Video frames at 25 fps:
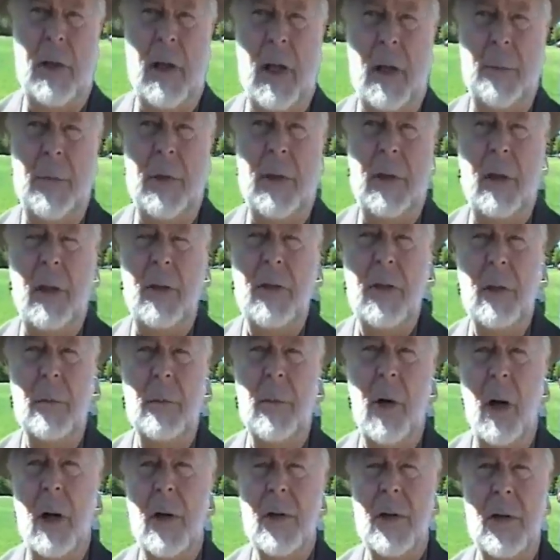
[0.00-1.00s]
with that because the
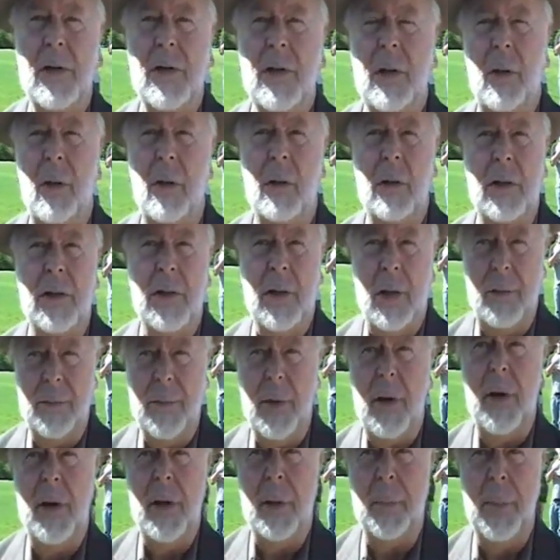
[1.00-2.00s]
Marxist slogans are
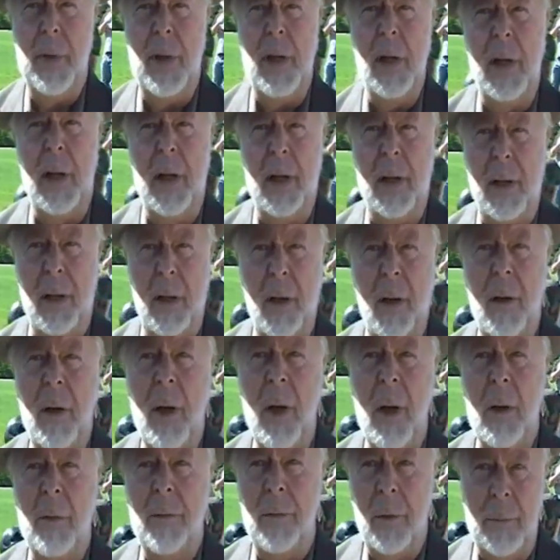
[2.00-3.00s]
very appealing, you
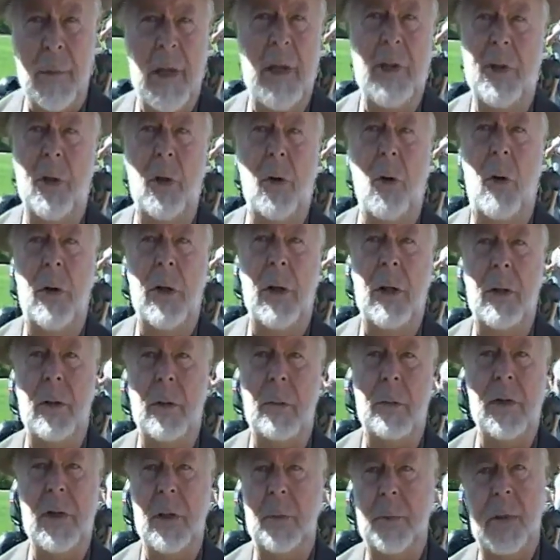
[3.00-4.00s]
know, from each according
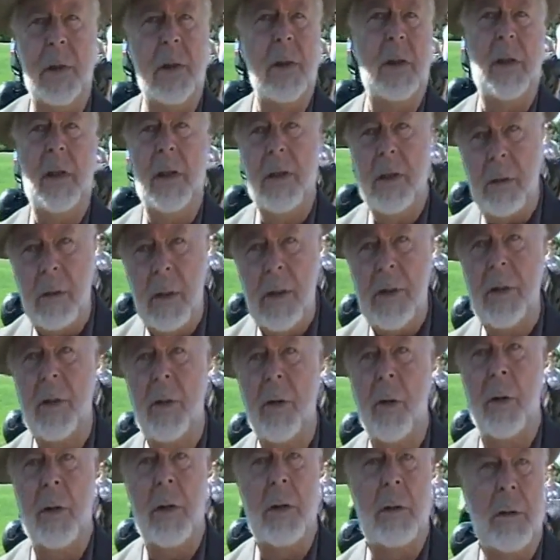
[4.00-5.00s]
to his ability, to each
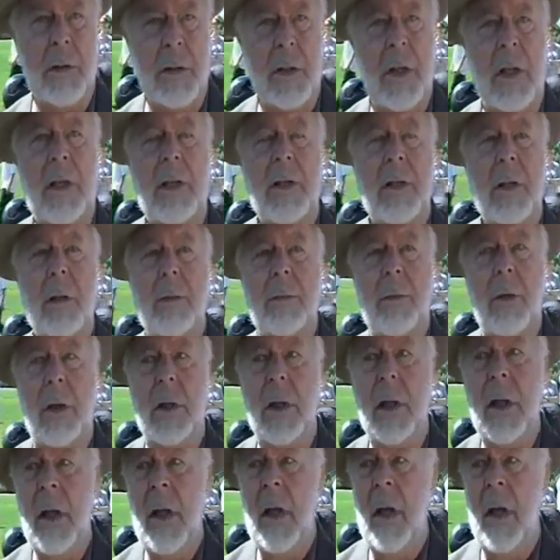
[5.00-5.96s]
according to his need, and so forth.